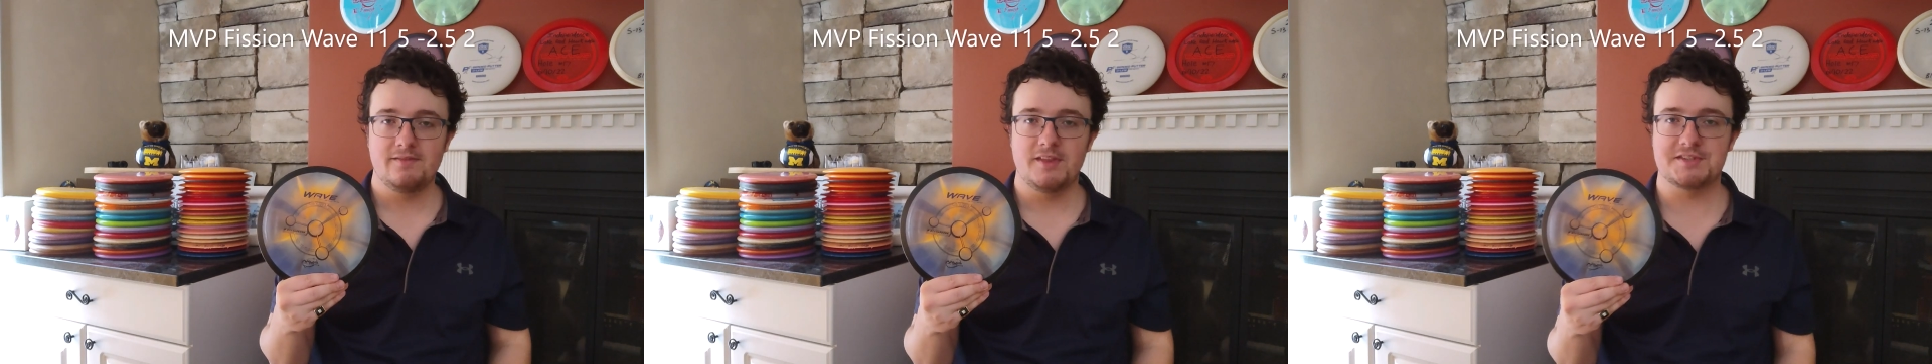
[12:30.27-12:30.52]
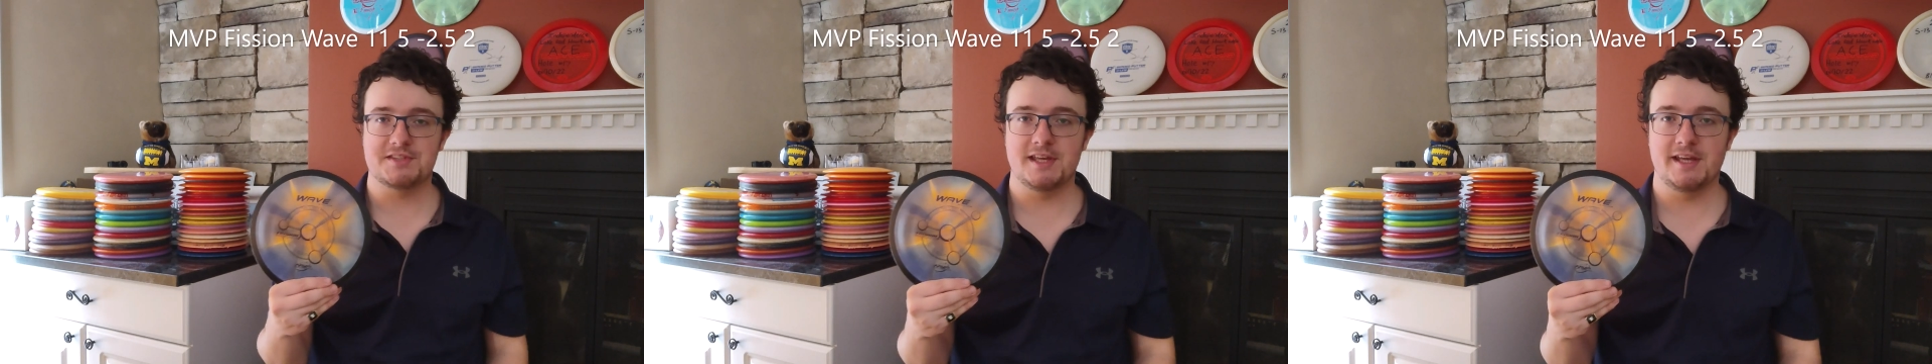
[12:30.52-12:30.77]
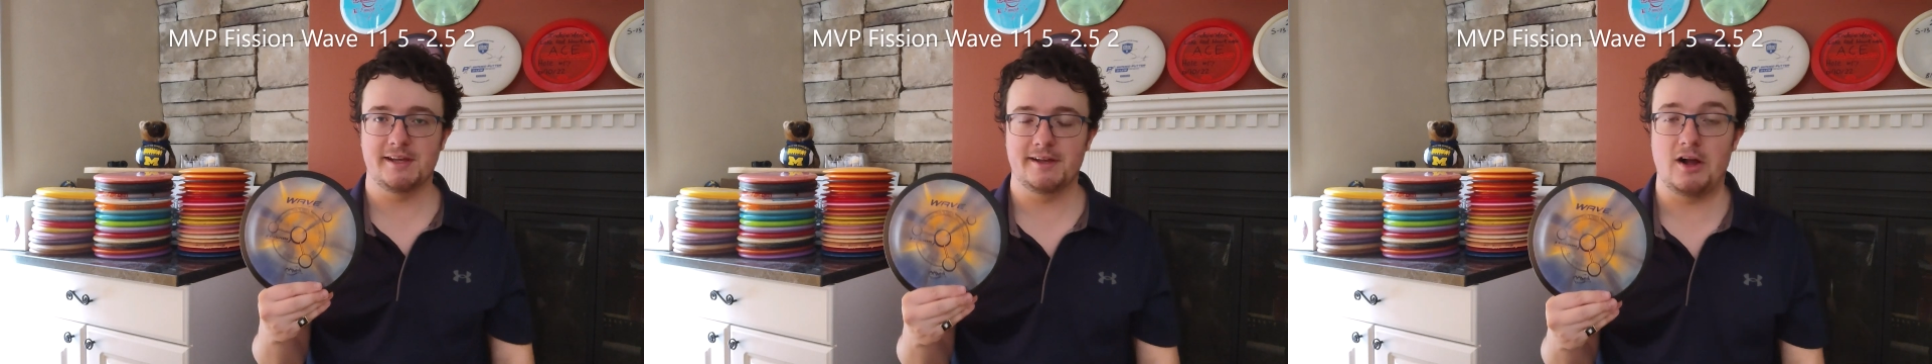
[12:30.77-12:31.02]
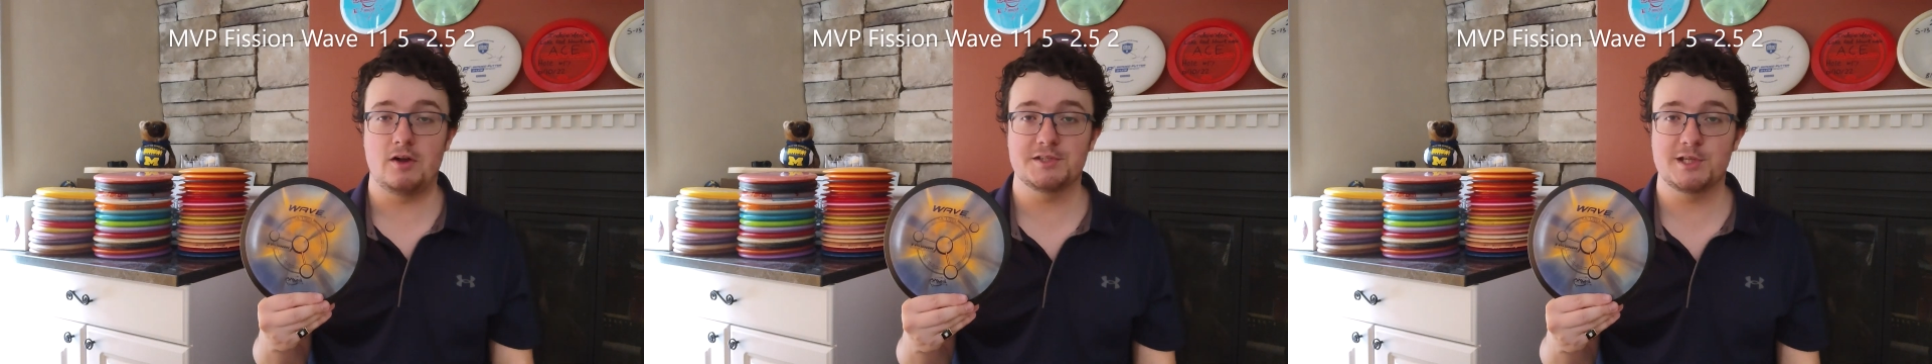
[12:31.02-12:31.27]
This
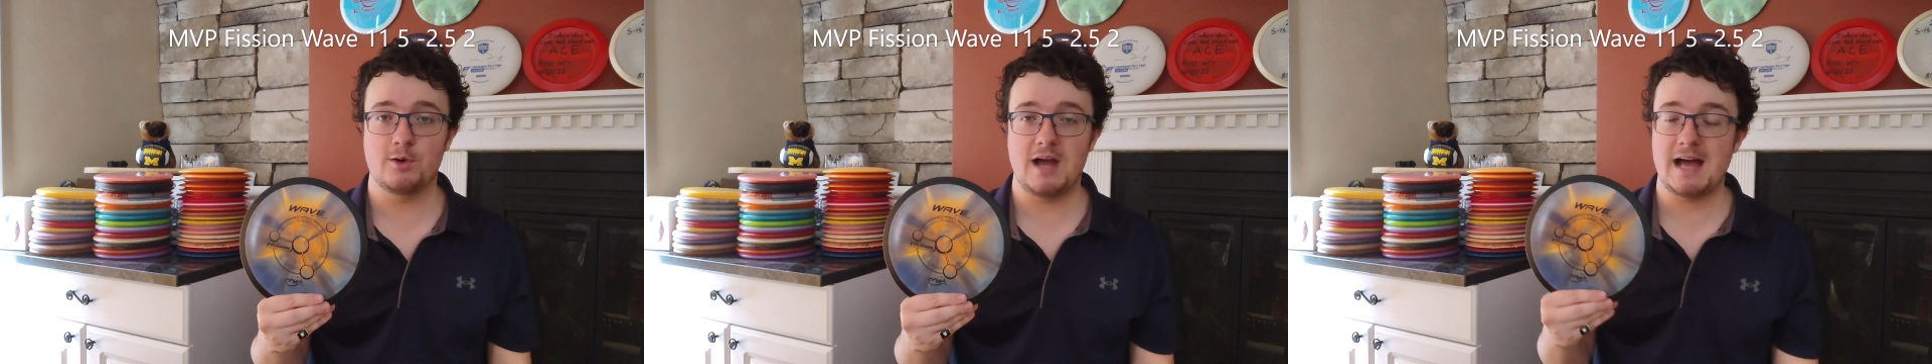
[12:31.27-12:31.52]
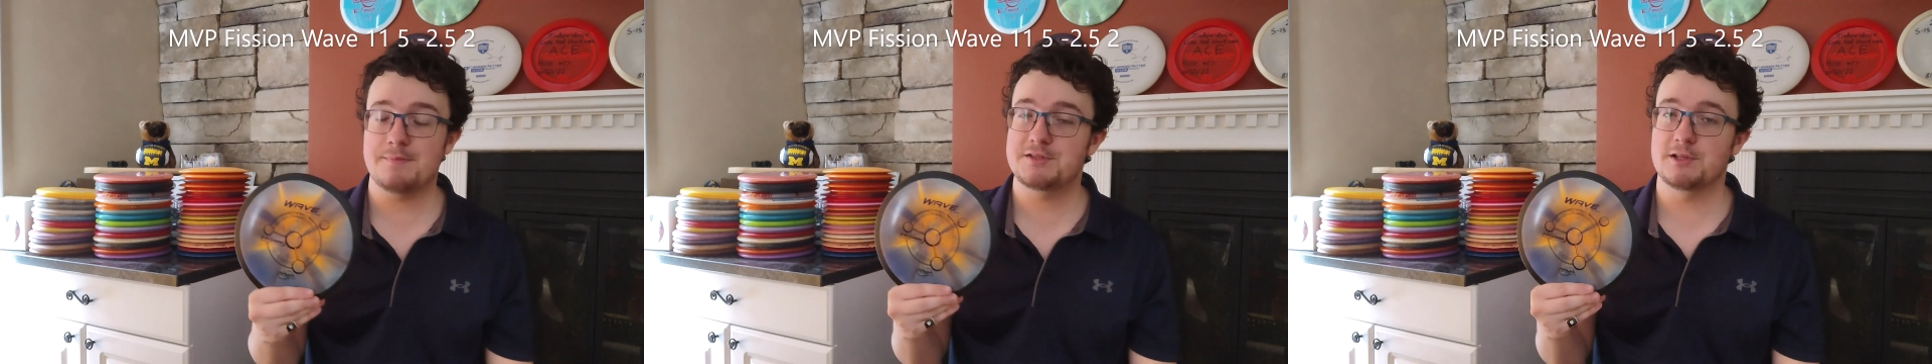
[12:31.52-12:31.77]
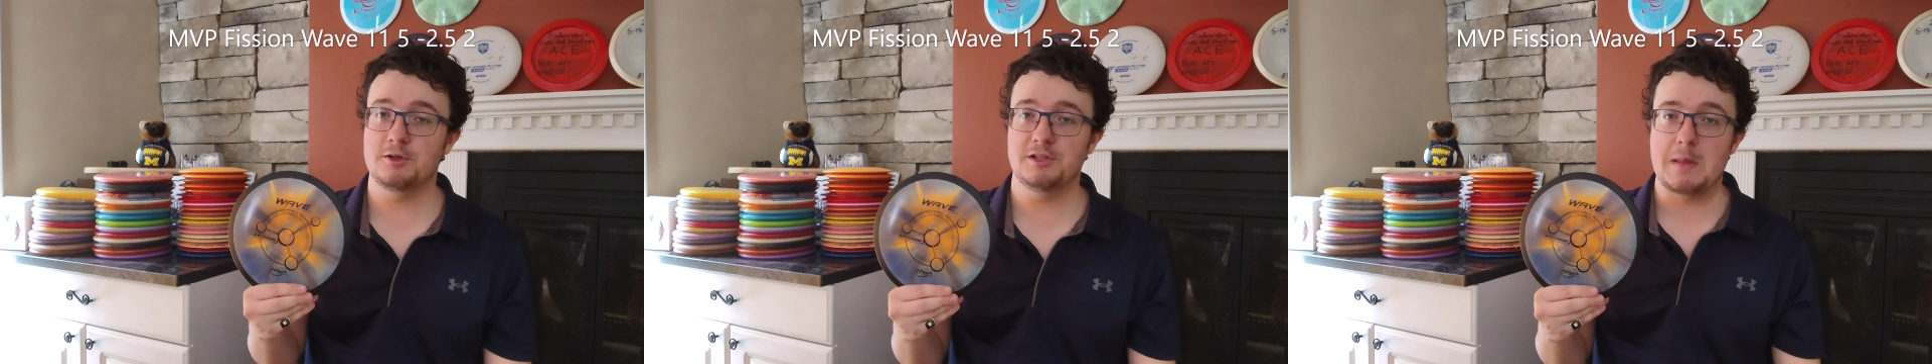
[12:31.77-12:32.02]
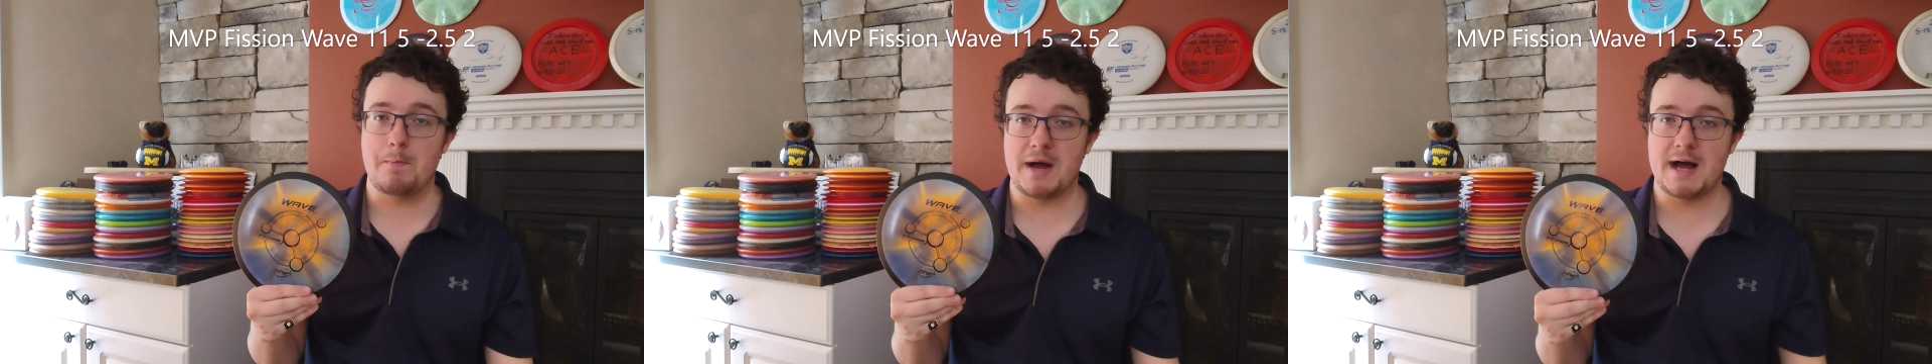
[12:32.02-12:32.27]
thing also
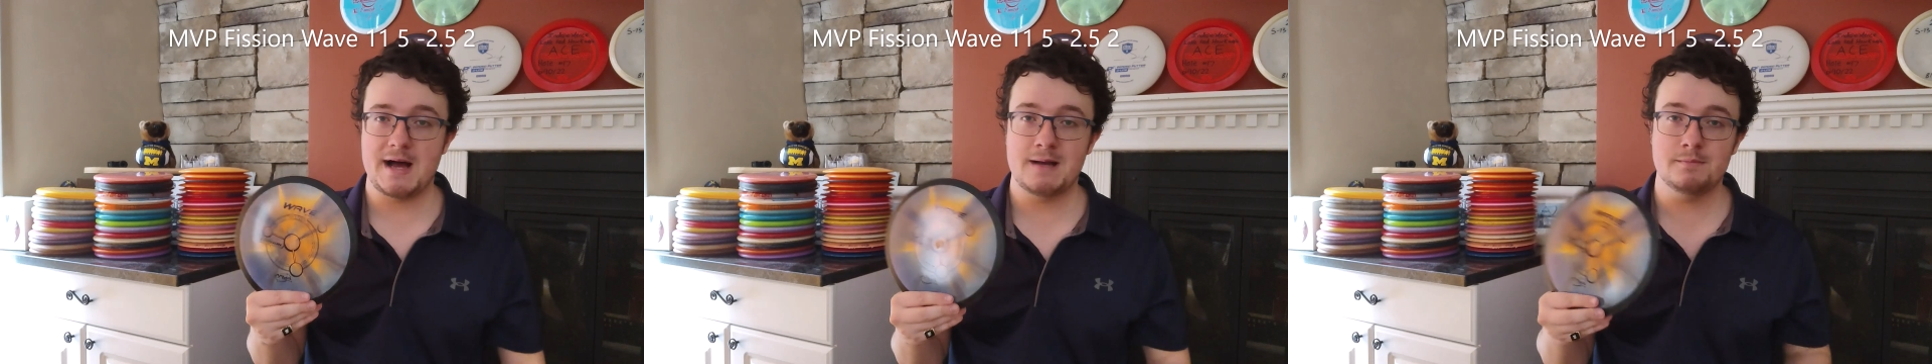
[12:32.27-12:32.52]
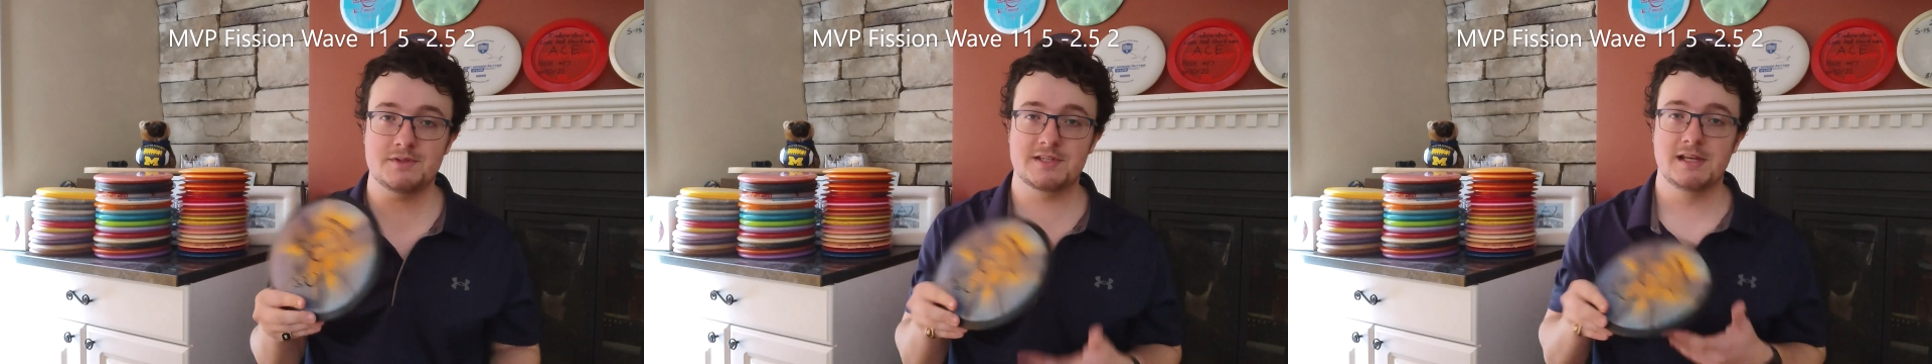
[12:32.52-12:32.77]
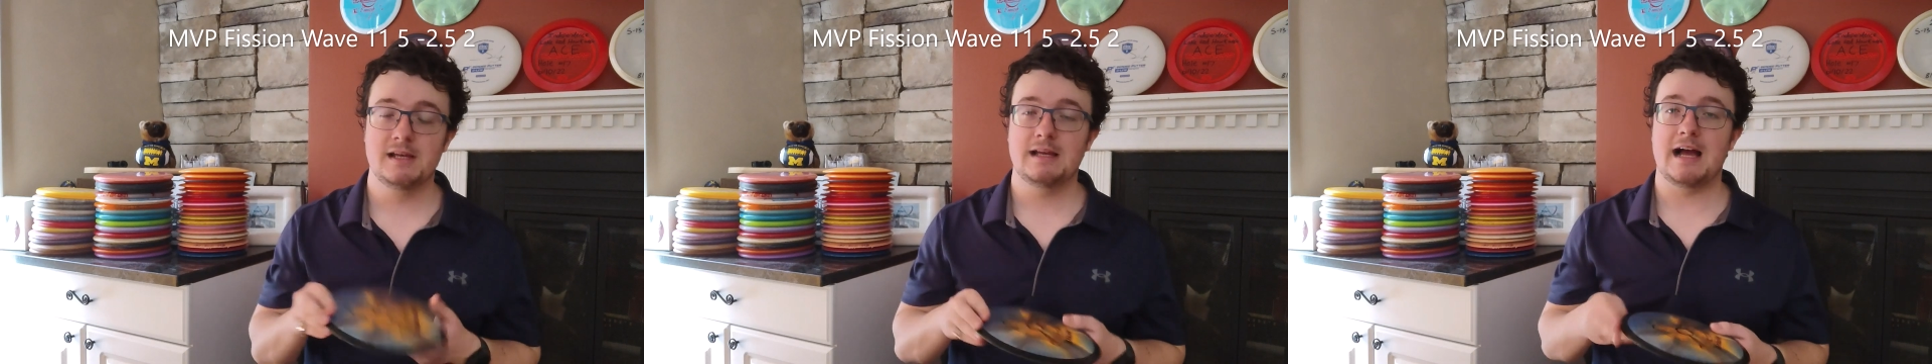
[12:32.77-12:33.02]
absolutely bombs.